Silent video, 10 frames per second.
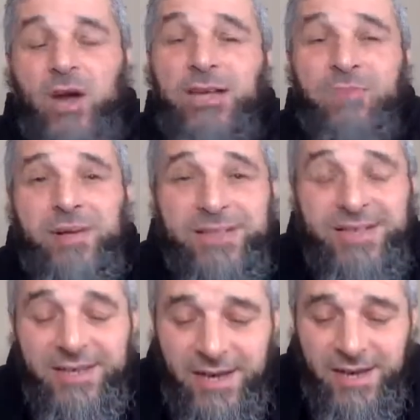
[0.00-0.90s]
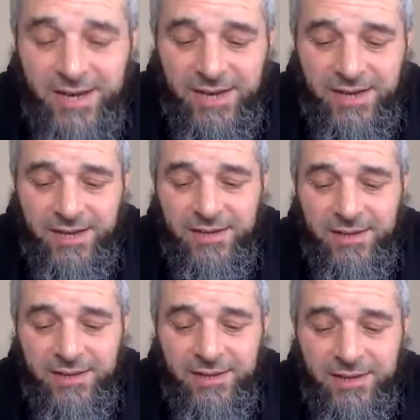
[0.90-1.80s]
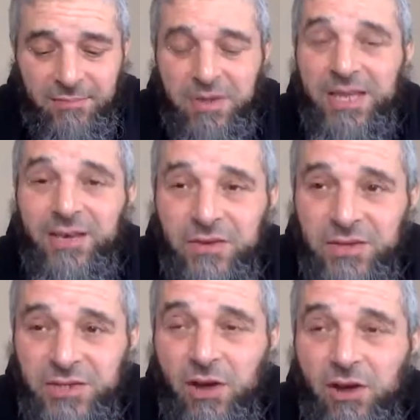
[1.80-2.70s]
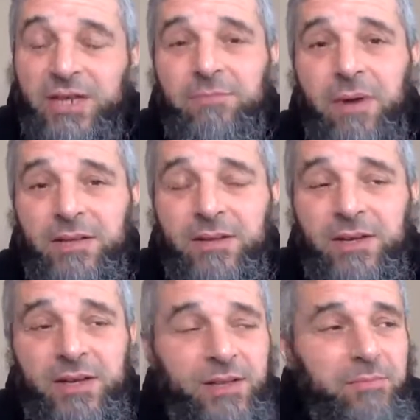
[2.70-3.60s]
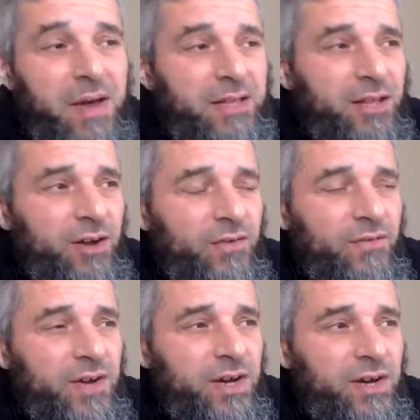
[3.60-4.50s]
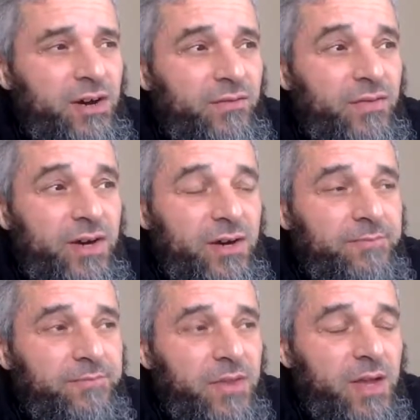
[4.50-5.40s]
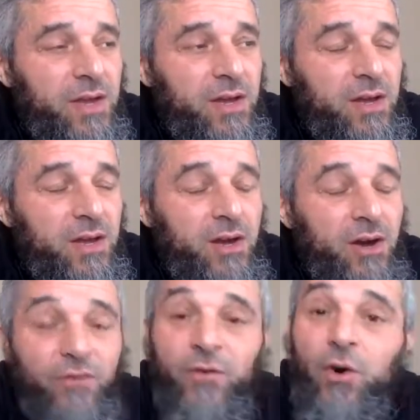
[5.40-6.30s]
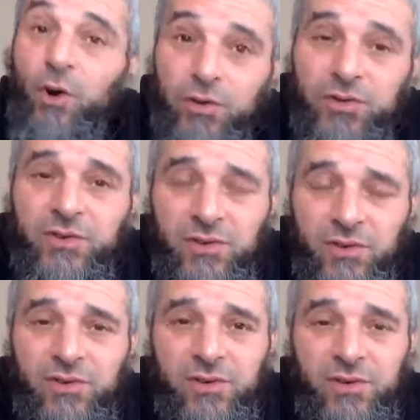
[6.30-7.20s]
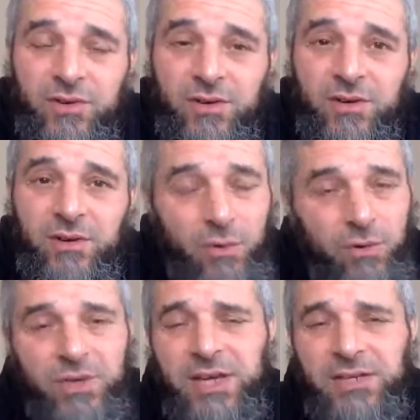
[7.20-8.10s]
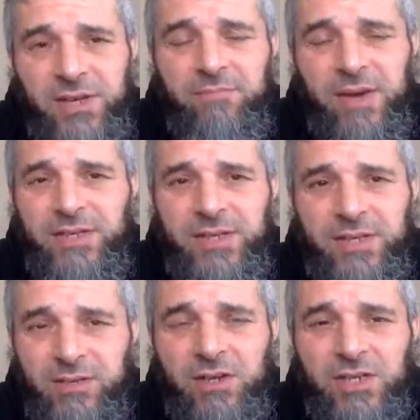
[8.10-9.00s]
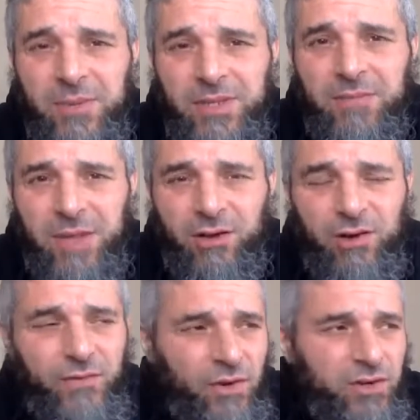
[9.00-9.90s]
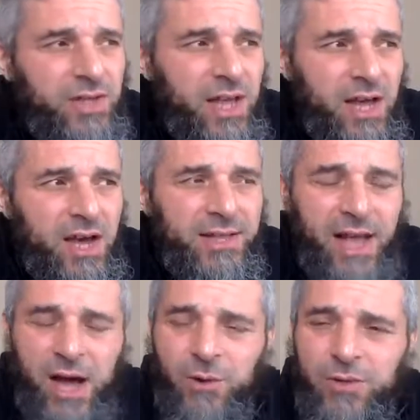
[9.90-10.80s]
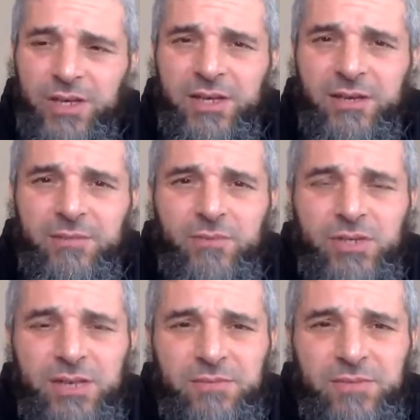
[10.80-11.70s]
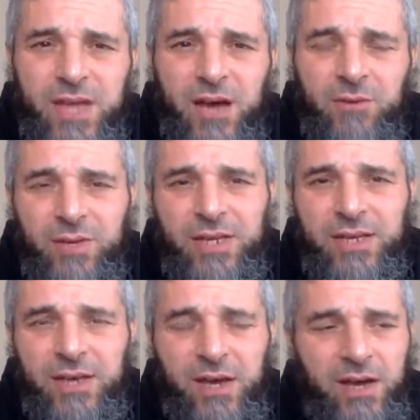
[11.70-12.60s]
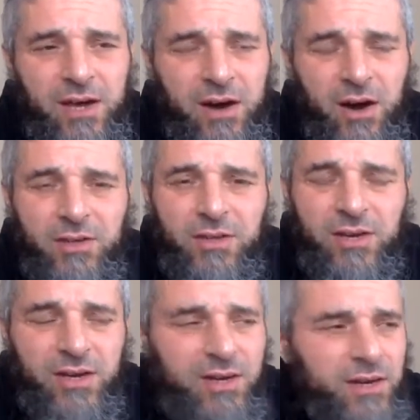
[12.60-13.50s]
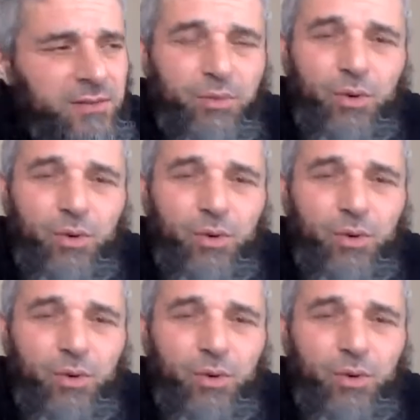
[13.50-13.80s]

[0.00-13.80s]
talking about the uh, the believers, talking about uh, the battle of uh, of um, of Uhud, Oh, yes, amazing. It talks about the Battle of Uhud and how the Muslims got really heart uh, uh,